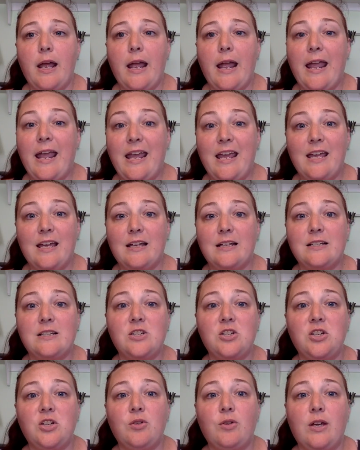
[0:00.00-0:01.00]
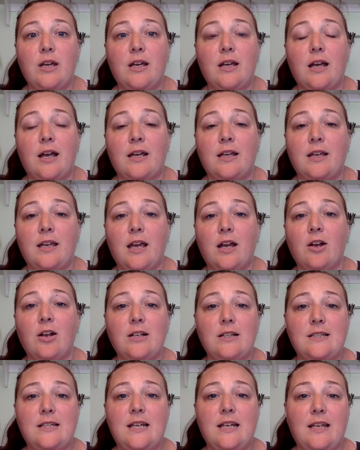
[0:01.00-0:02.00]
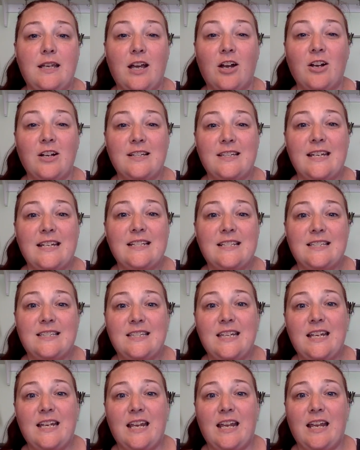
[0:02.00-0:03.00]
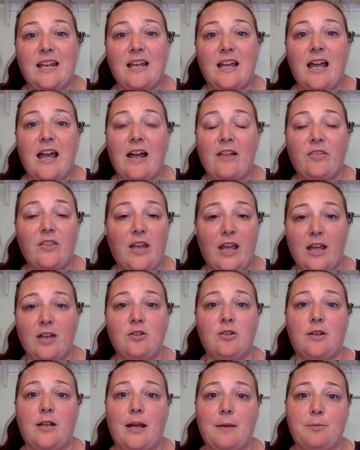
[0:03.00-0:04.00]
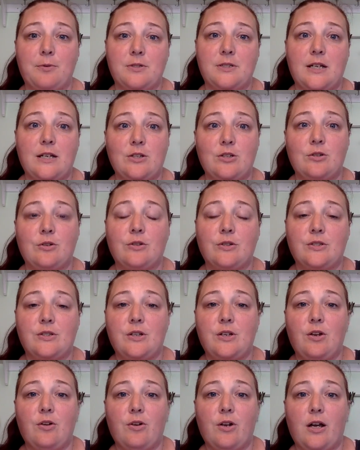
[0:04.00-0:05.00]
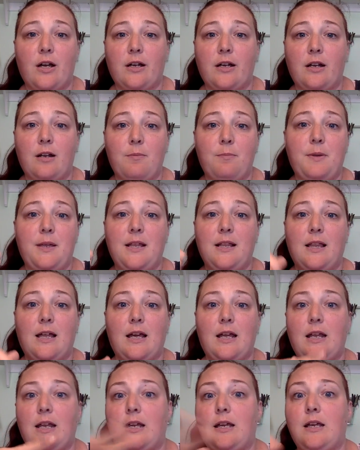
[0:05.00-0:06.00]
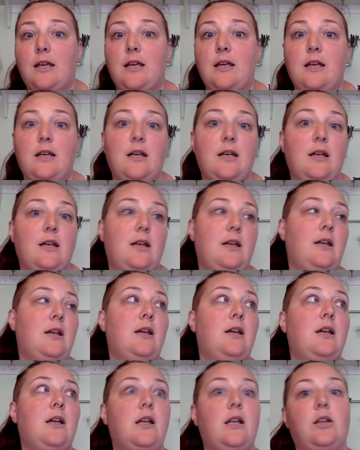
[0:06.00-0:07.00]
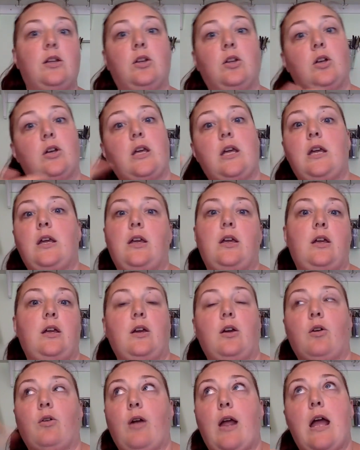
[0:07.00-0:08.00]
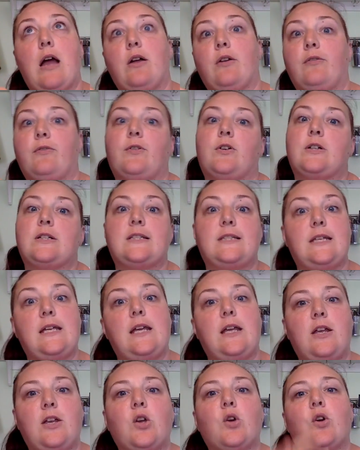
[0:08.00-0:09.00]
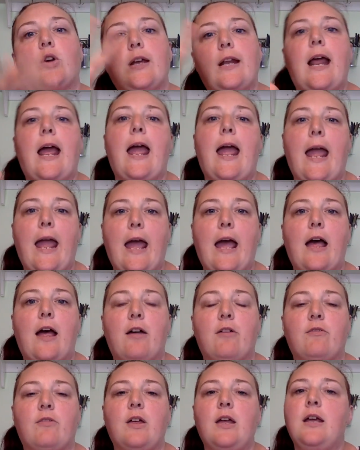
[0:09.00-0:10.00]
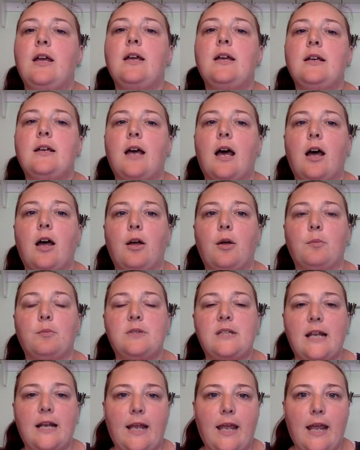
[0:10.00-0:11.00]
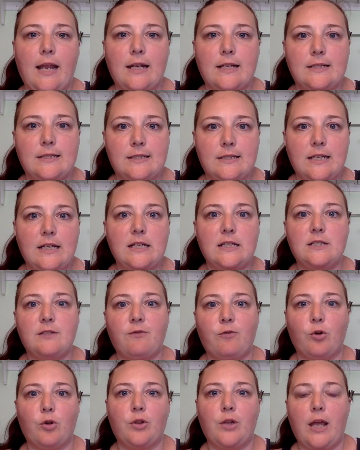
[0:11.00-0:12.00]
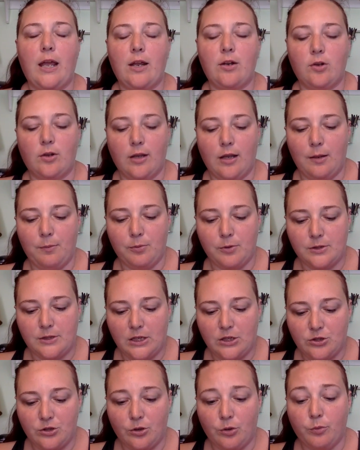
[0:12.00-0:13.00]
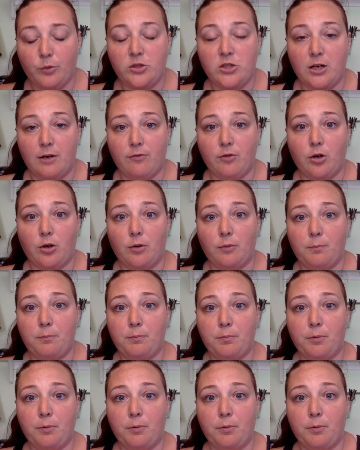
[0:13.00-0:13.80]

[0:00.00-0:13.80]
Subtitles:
And you get a guaranteed seating at the Candlelight Processional. So you're not going to be like looking around for a seat. You're going to have dedicated seats for the Candlelight Processional, whichever